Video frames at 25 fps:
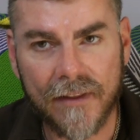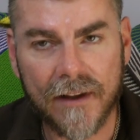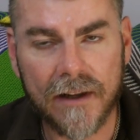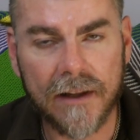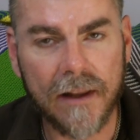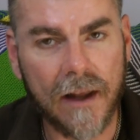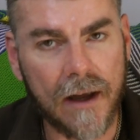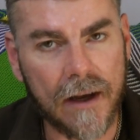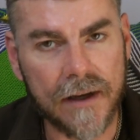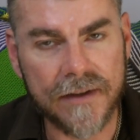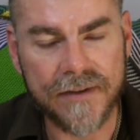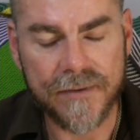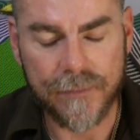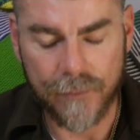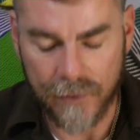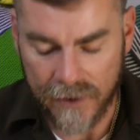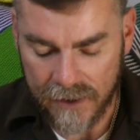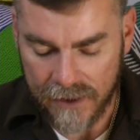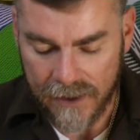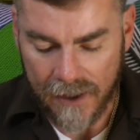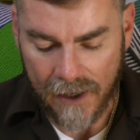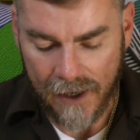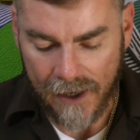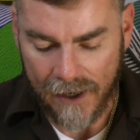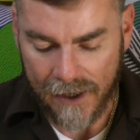of the class,
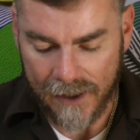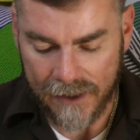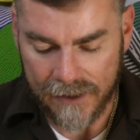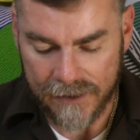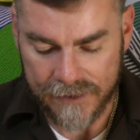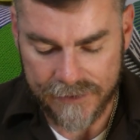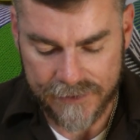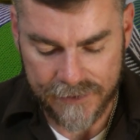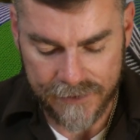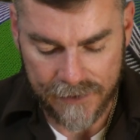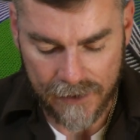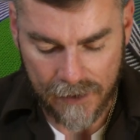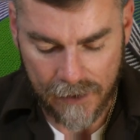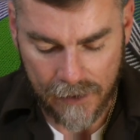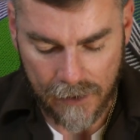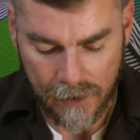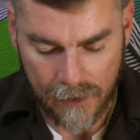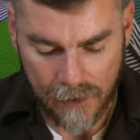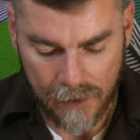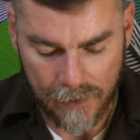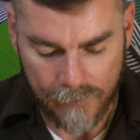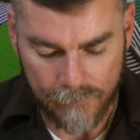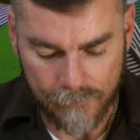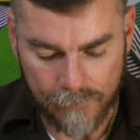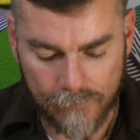we had
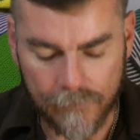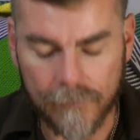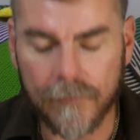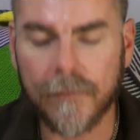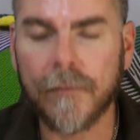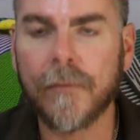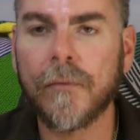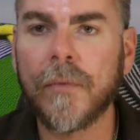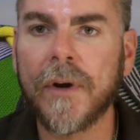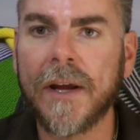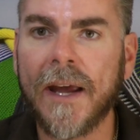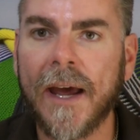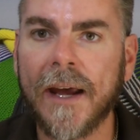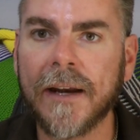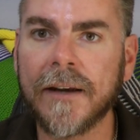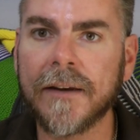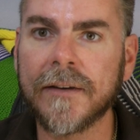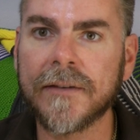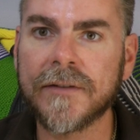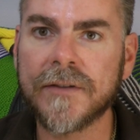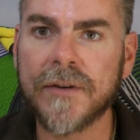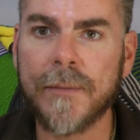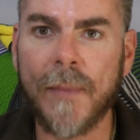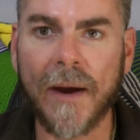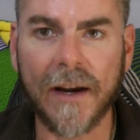um, we
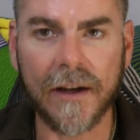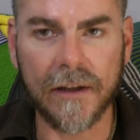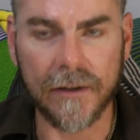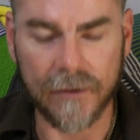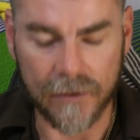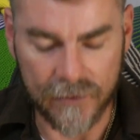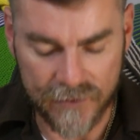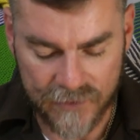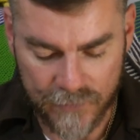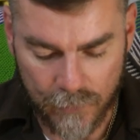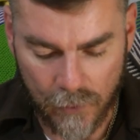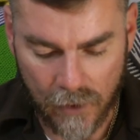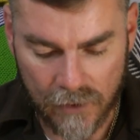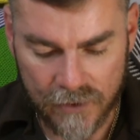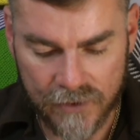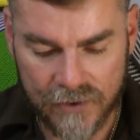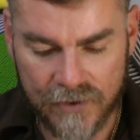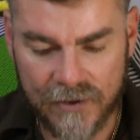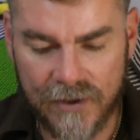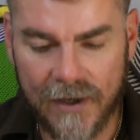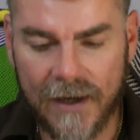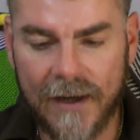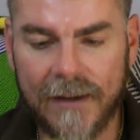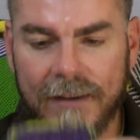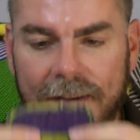had to make a little
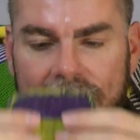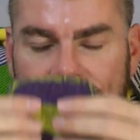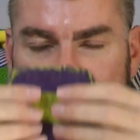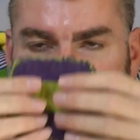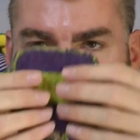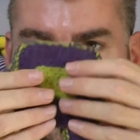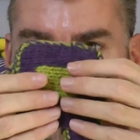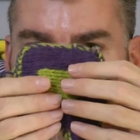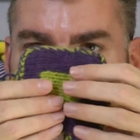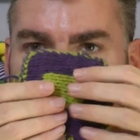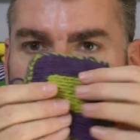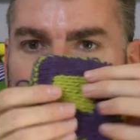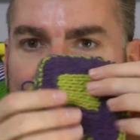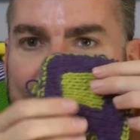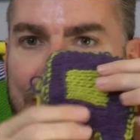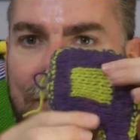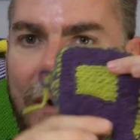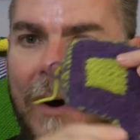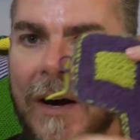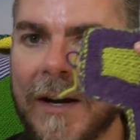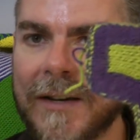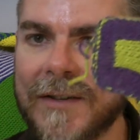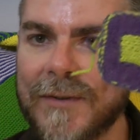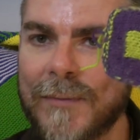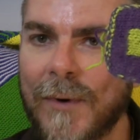swatch, and this was
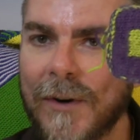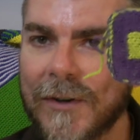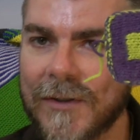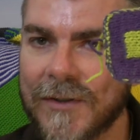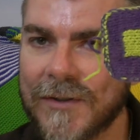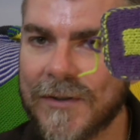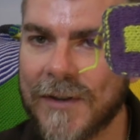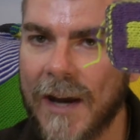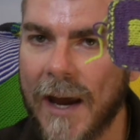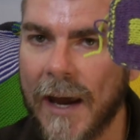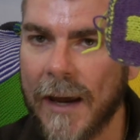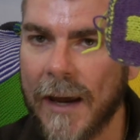my swatch